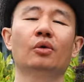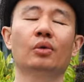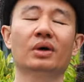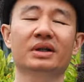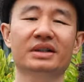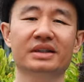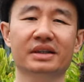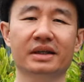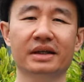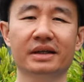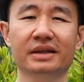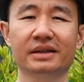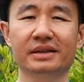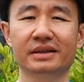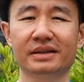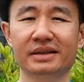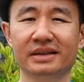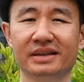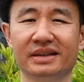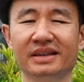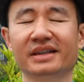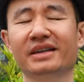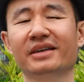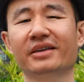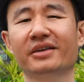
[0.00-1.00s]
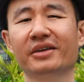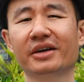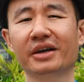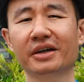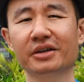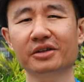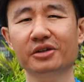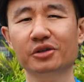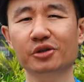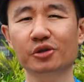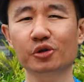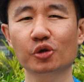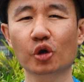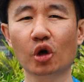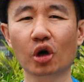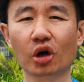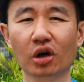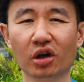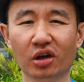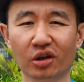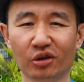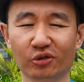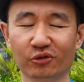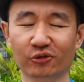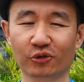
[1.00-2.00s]
Once again, thank you
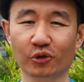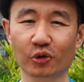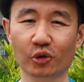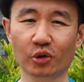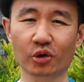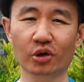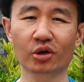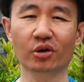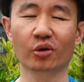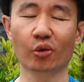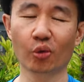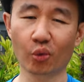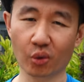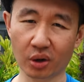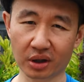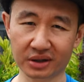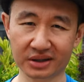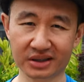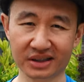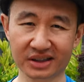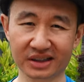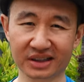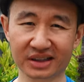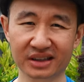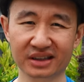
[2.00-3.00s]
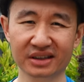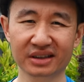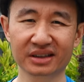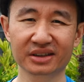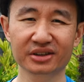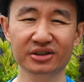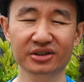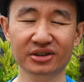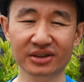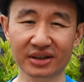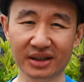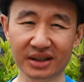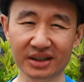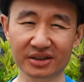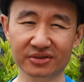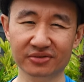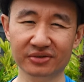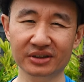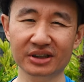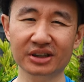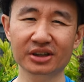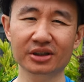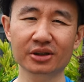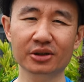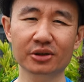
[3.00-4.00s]
all for watching today's
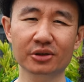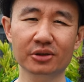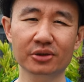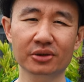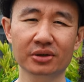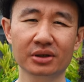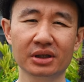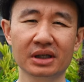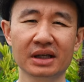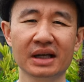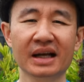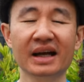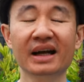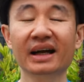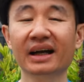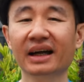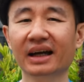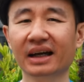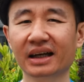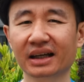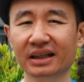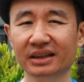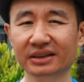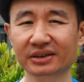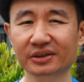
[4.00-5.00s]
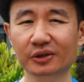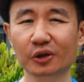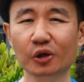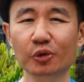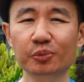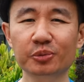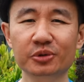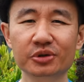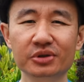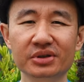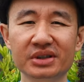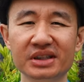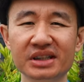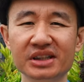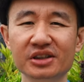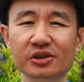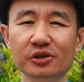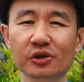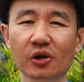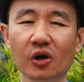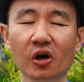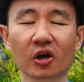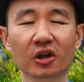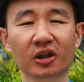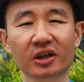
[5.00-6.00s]
video, and hope to see
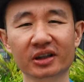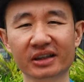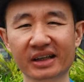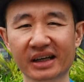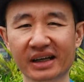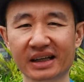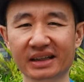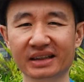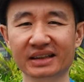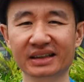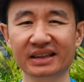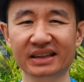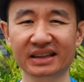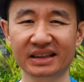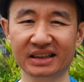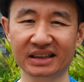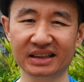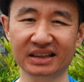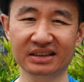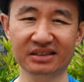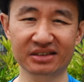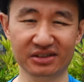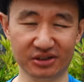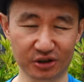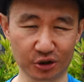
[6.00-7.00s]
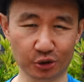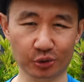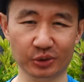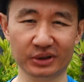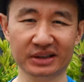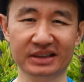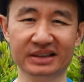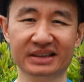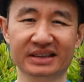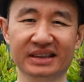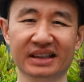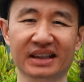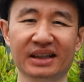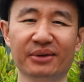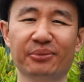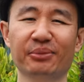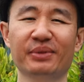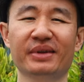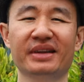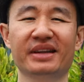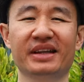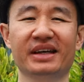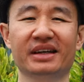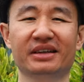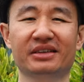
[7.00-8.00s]
you all again in two weeks
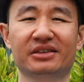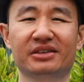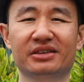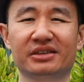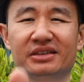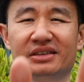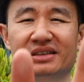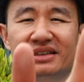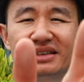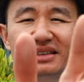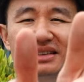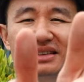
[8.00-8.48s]
time. Thank you.